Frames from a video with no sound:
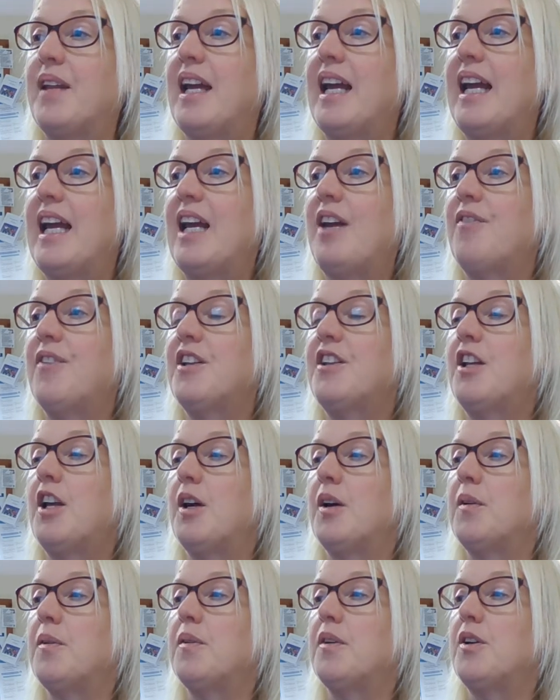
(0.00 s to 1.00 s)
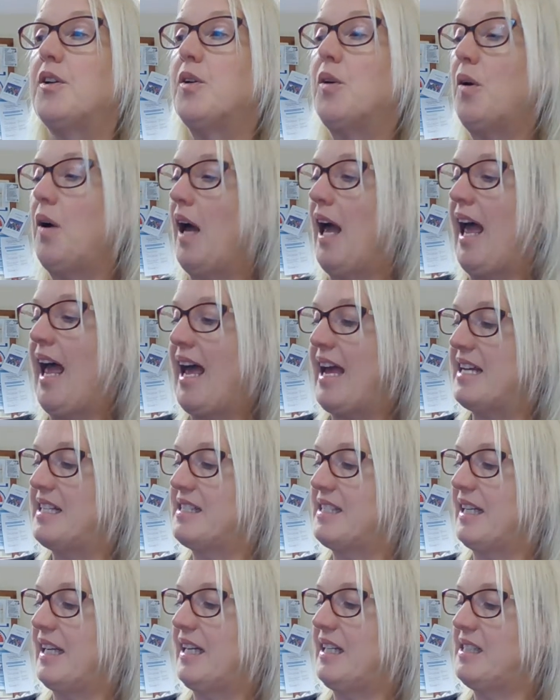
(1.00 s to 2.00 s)
even though your head
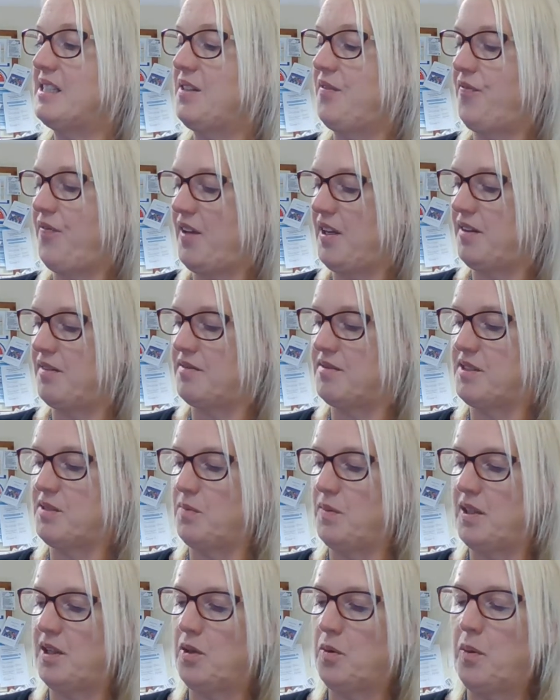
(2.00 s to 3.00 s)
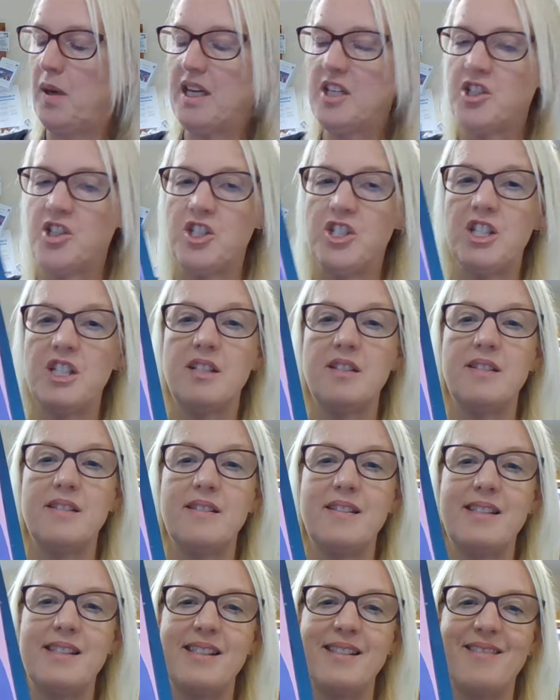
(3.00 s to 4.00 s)
is filled with
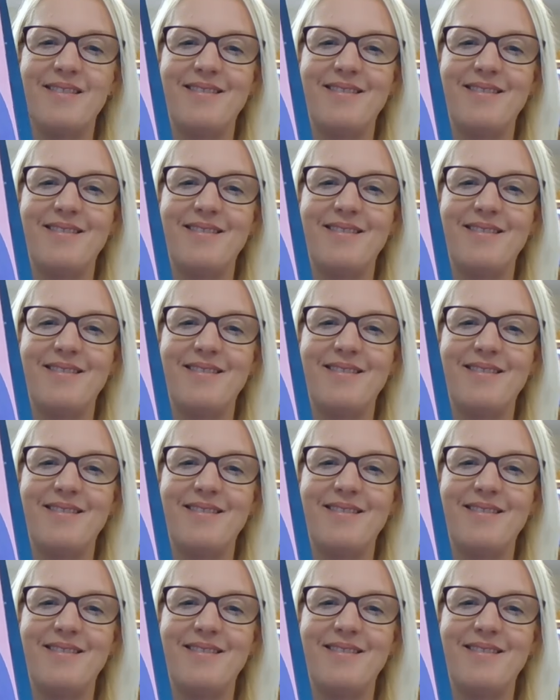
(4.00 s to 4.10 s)
questions.